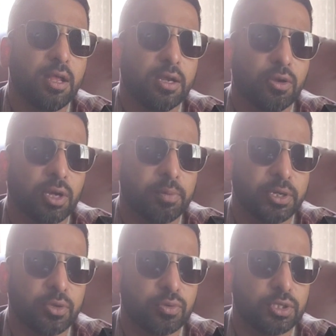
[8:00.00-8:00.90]
Now
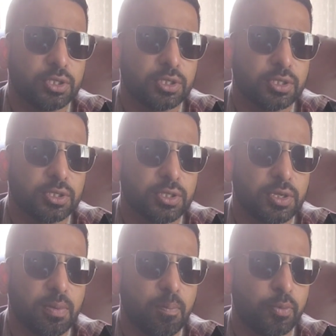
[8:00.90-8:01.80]
coming to the
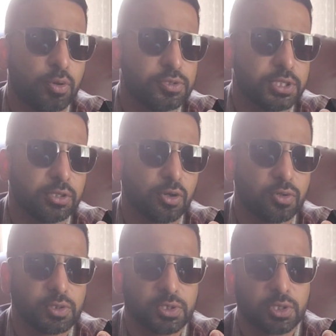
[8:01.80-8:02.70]
pros and
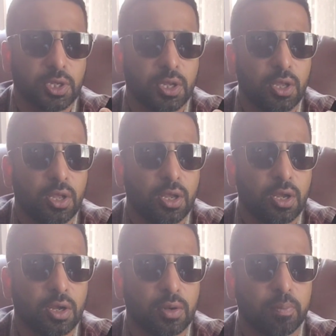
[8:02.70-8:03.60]
cons.
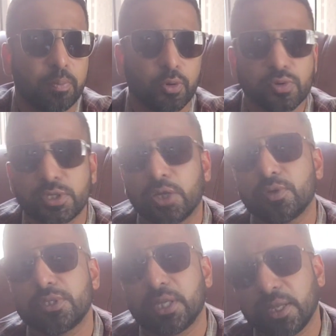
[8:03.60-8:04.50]
Pros, I
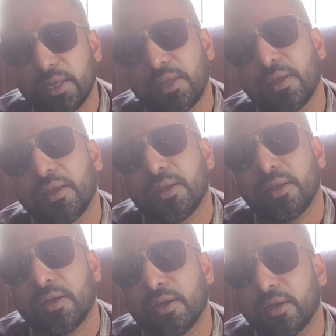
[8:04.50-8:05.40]
would say
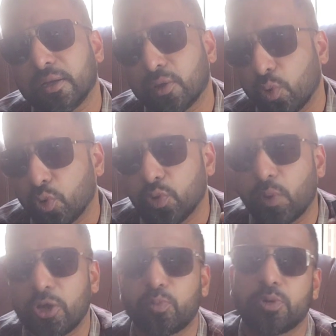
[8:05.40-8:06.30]
good
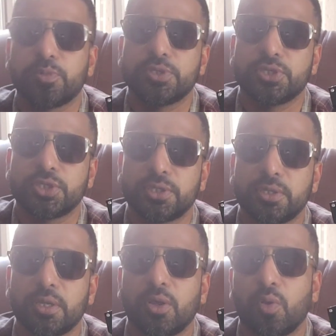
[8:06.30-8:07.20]
value
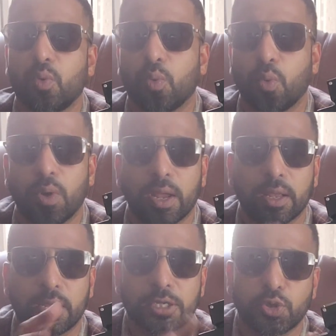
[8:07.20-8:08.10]
proposition.
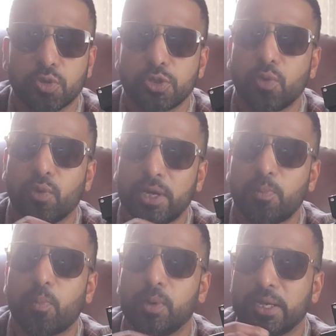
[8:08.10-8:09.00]
It's also a very
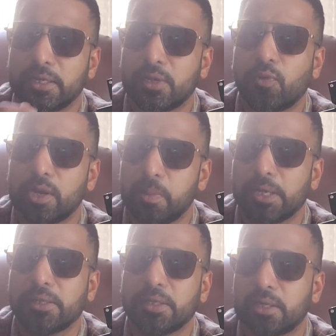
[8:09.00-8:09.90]
well
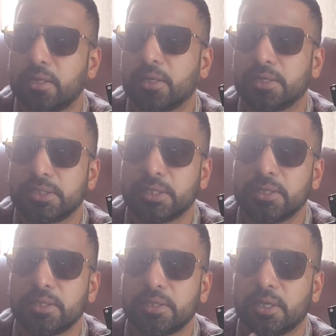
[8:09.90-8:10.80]
blended
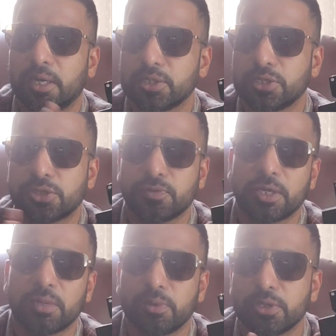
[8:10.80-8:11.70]
scent. The harshness of the
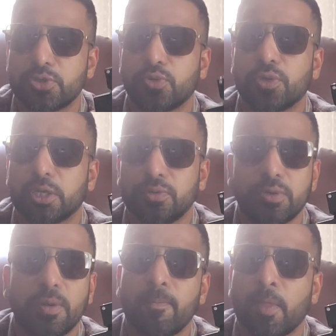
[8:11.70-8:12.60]
lemon is toned
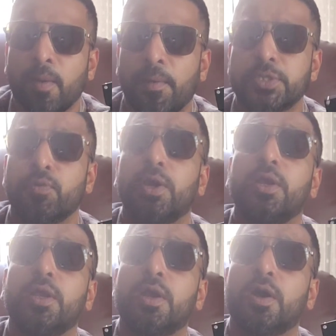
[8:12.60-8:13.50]
down. It's
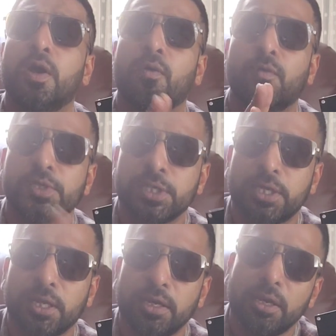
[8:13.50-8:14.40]
very
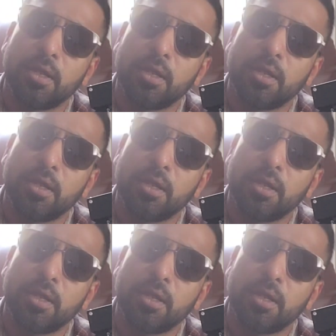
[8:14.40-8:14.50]
versatile.